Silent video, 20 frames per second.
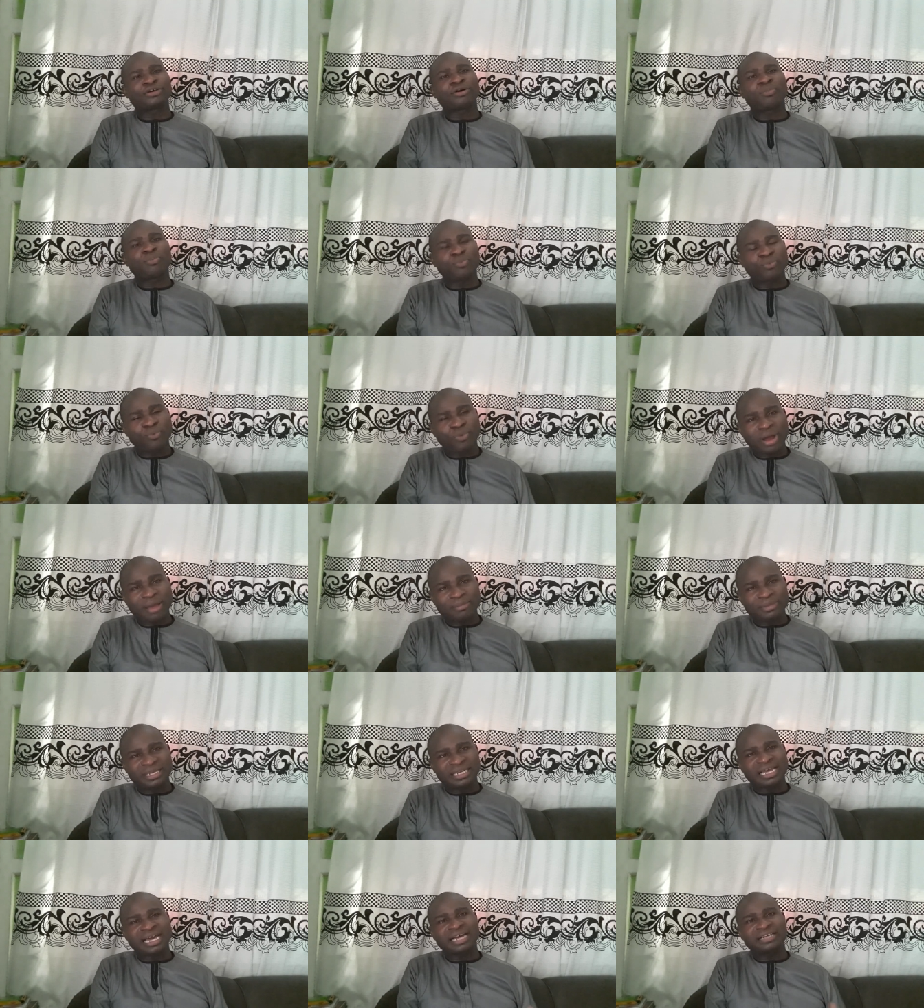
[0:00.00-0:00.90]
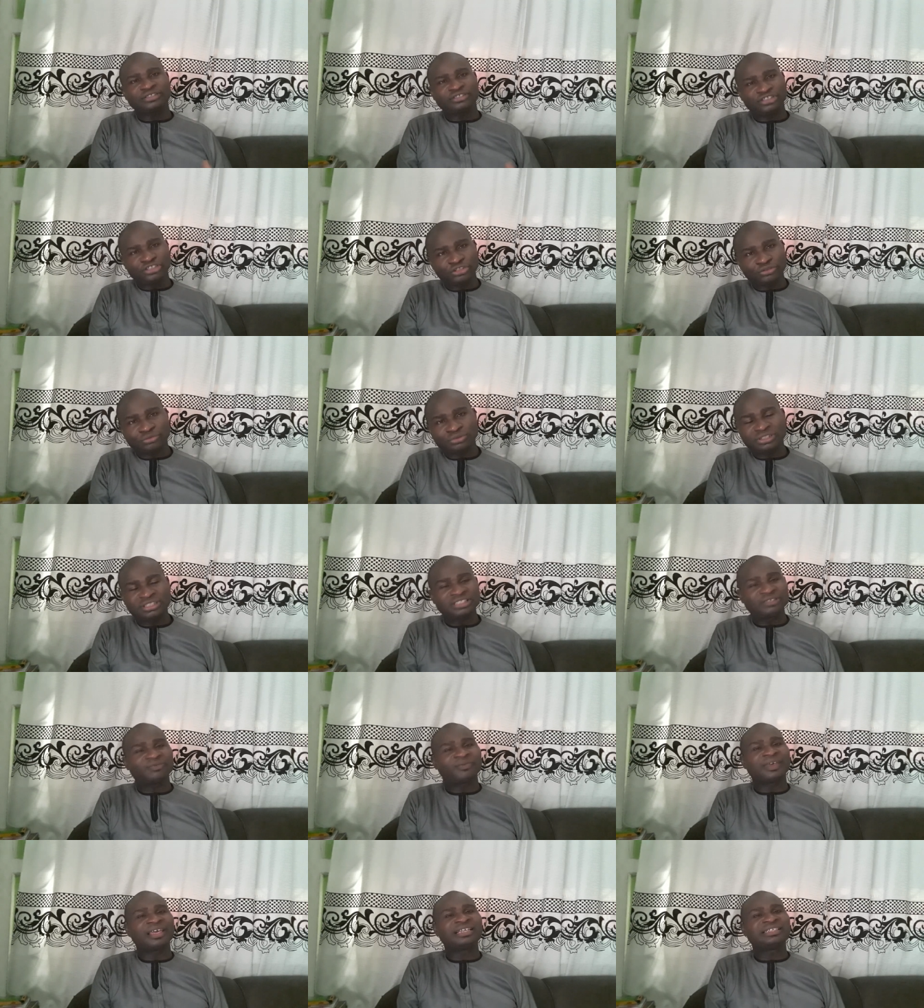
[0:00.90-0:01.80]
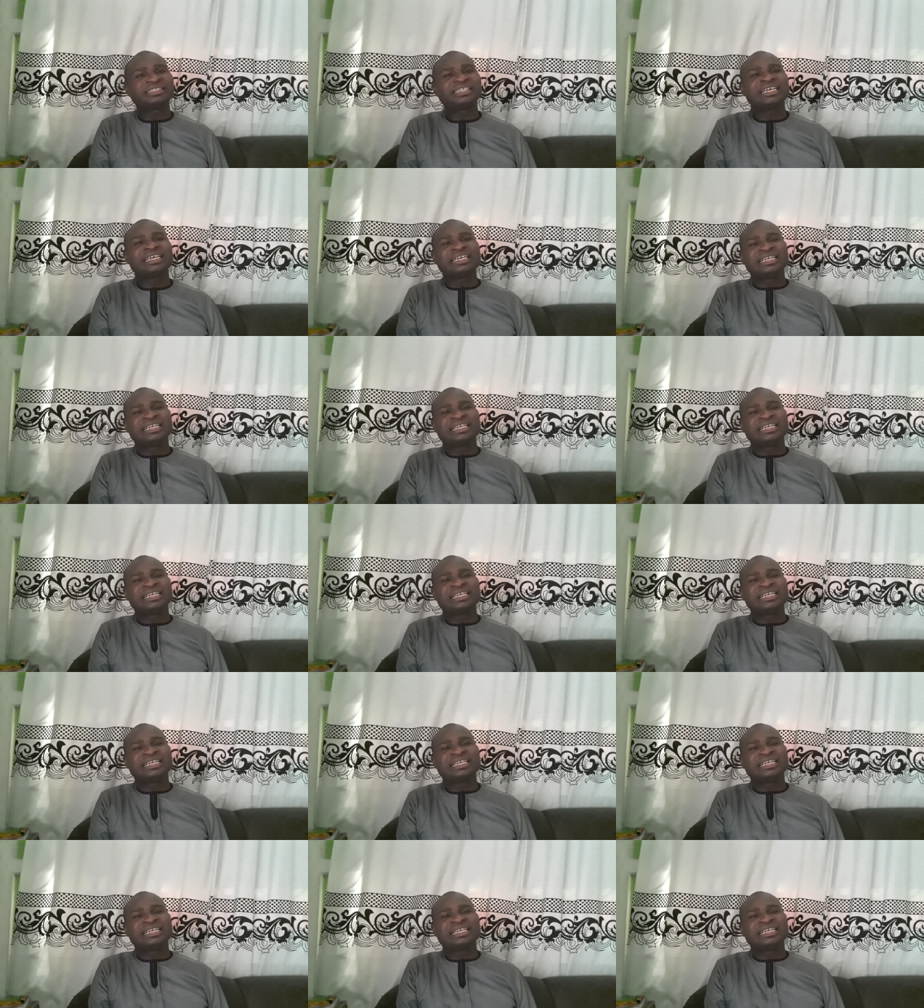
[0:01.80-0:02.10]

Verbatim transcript: up webinar, doing event.